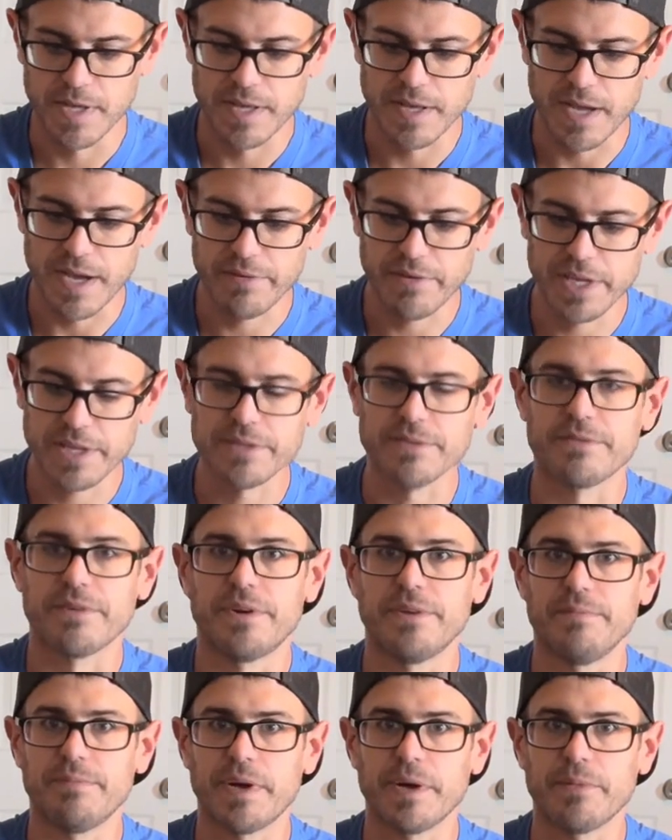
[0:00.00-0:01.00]
I like to
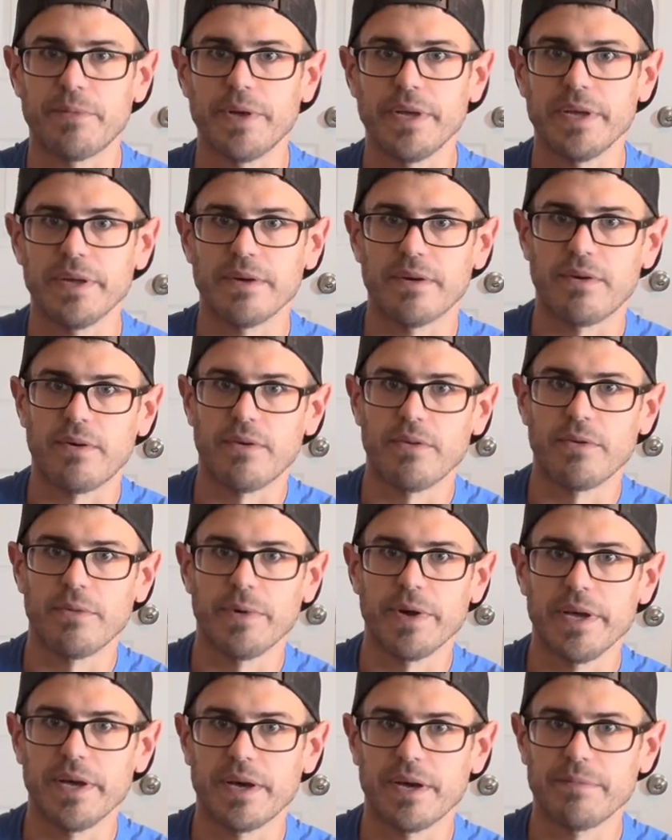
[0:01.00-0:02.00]
run my wing all the
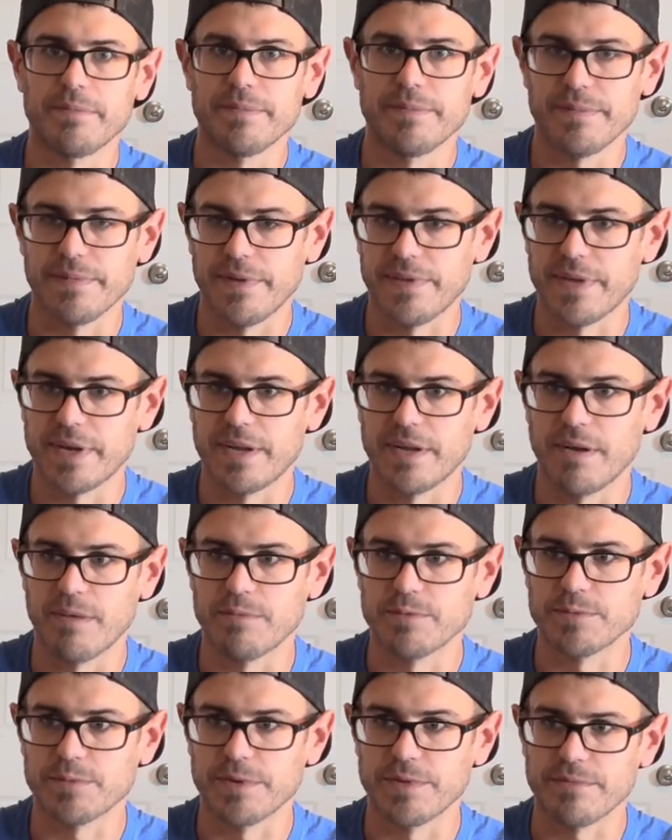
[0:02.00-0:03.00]
way up, and that helps
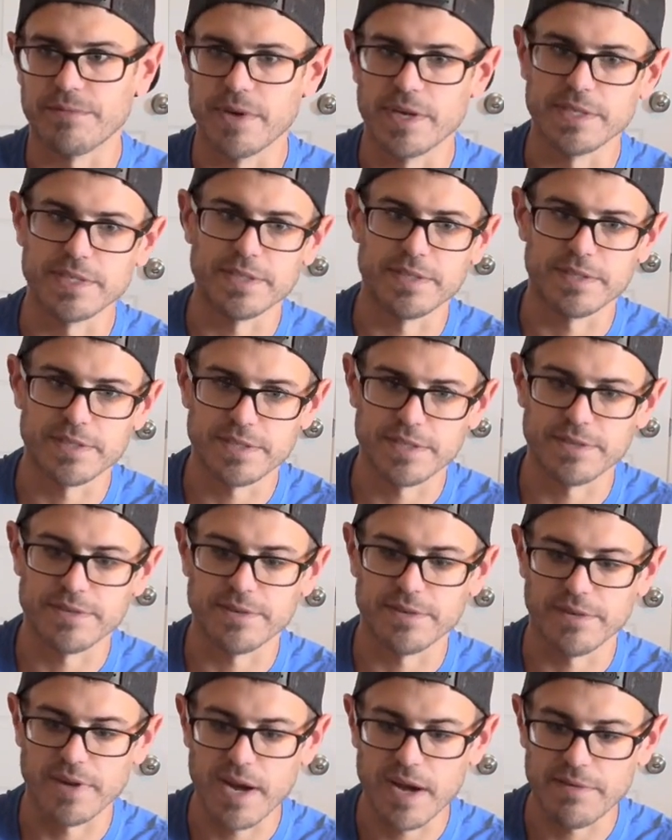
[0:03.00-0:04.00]
with raising the center of
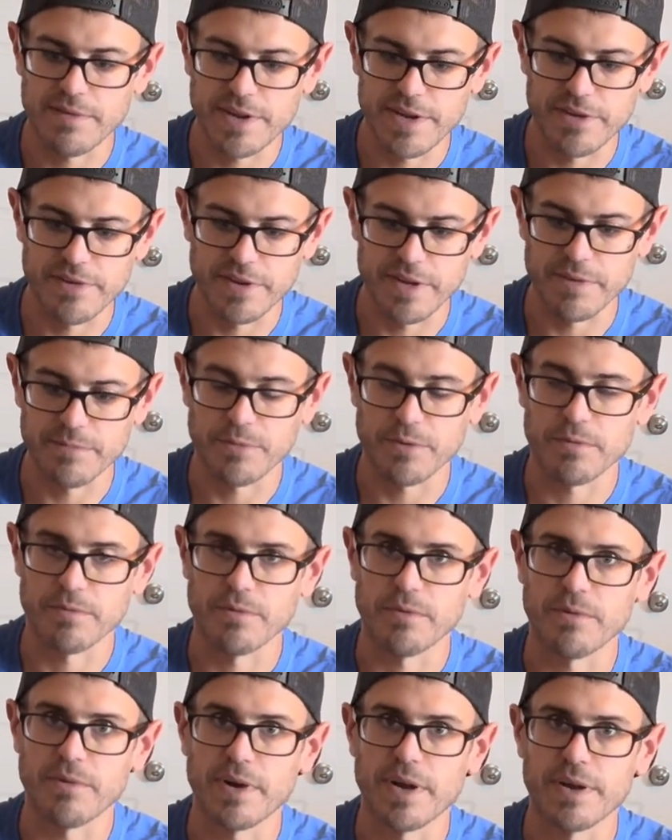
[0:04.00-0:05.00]
gravity, and you get more
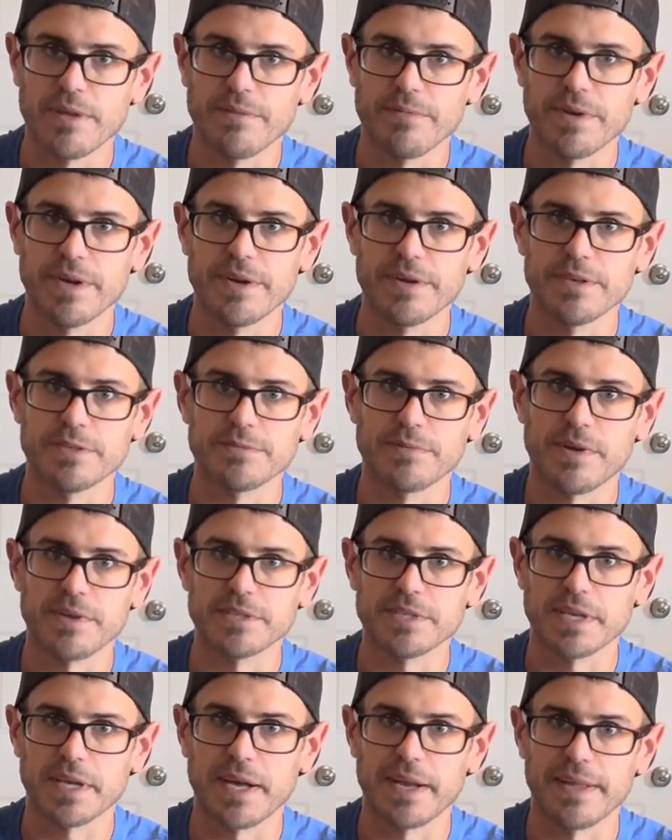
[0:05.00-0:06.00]
roll out of the rear, as well as
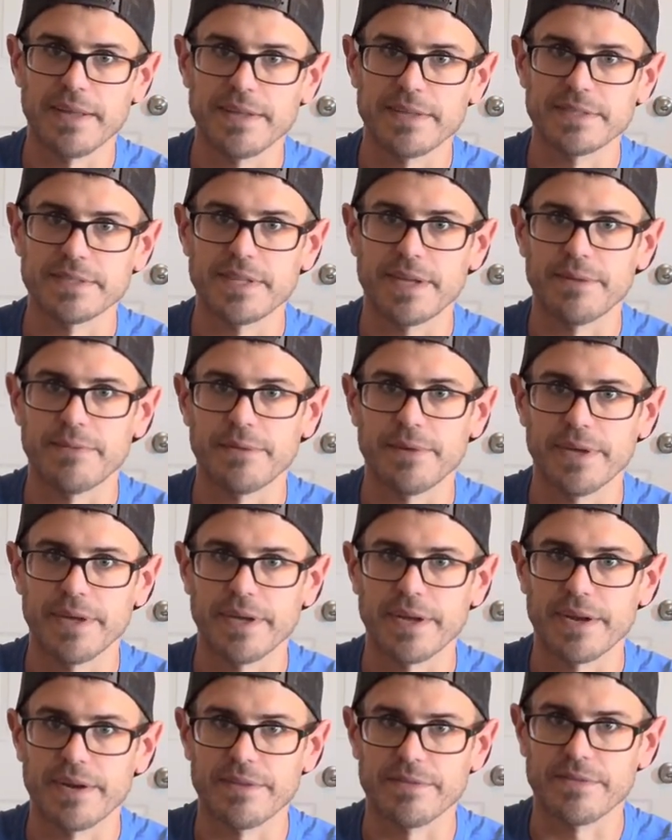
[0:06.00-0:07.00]
it kind of gets that wing
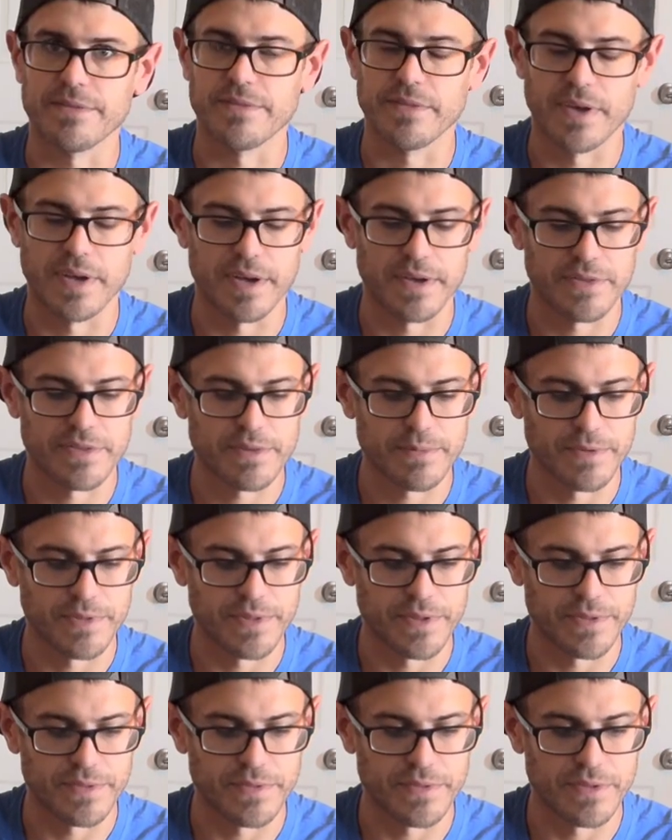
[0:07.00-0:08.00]
out of some of
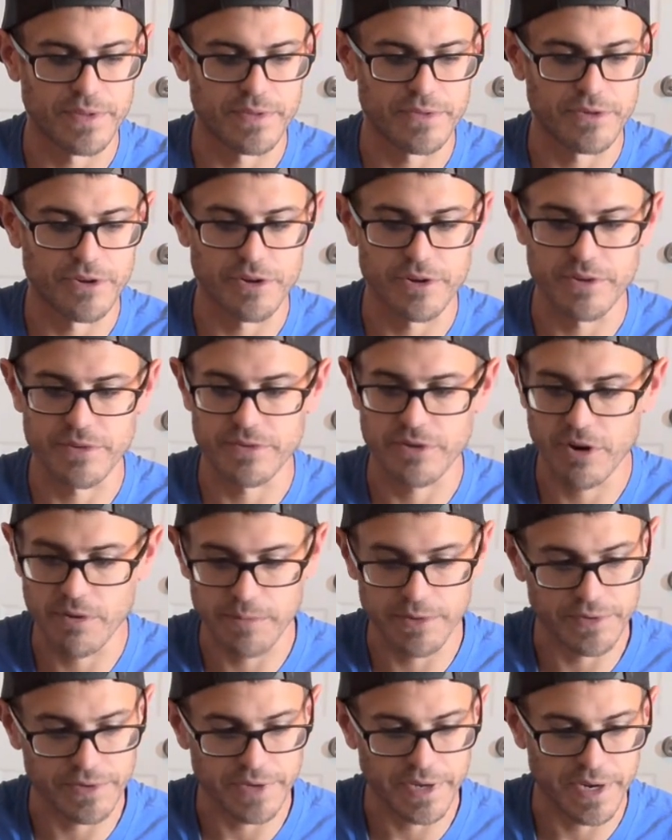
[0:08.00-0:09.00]
the dirty,
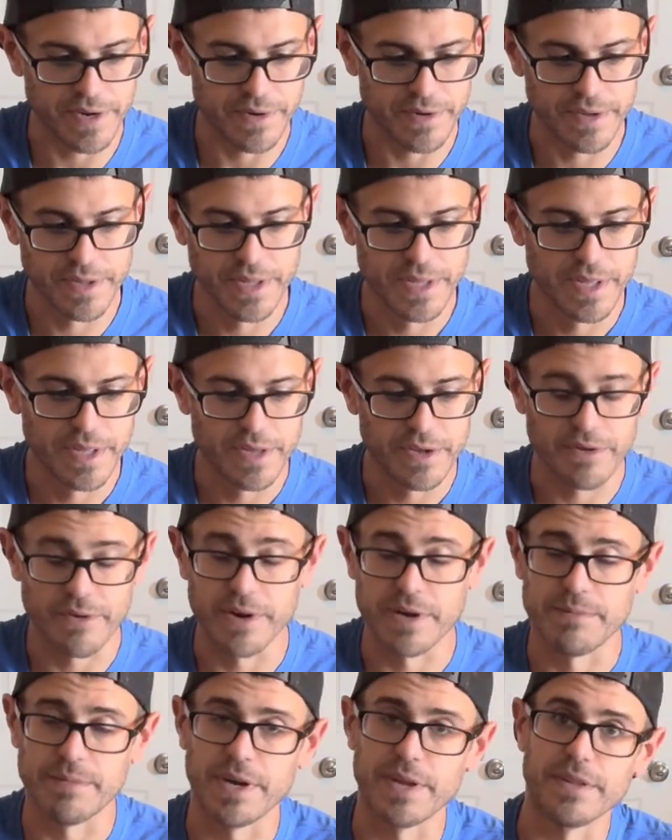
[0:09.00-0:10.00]
turbulent air
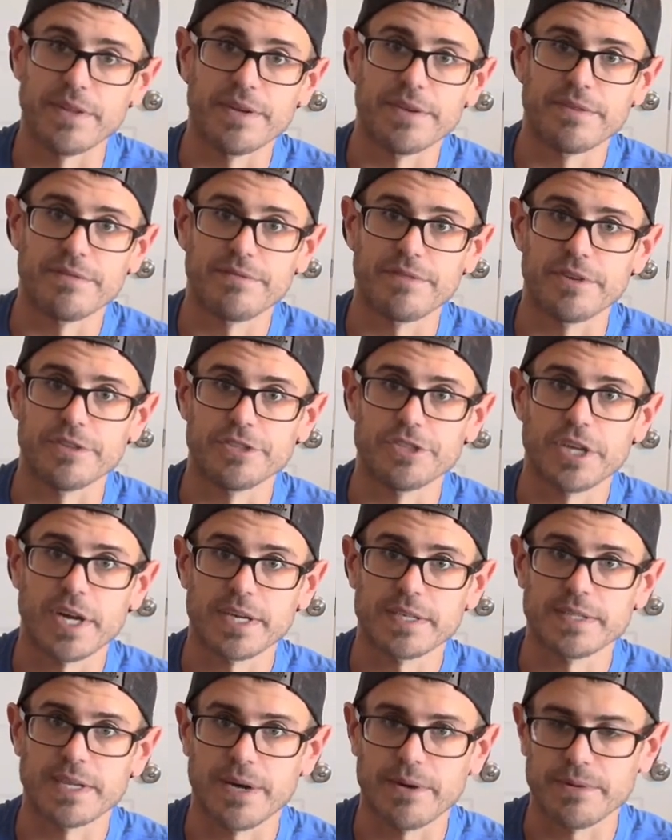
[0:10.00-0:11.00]
created by the front
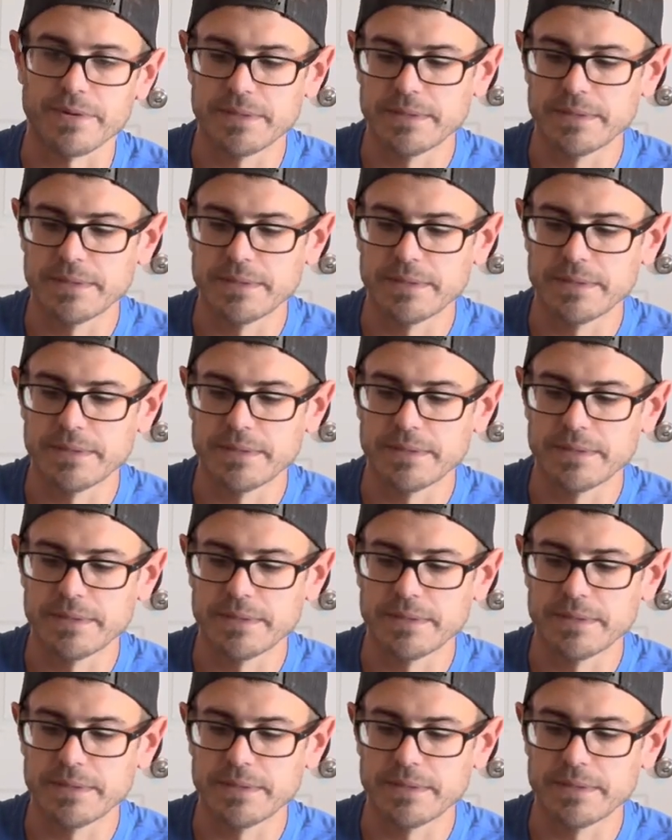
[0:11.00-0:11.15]
shock tower.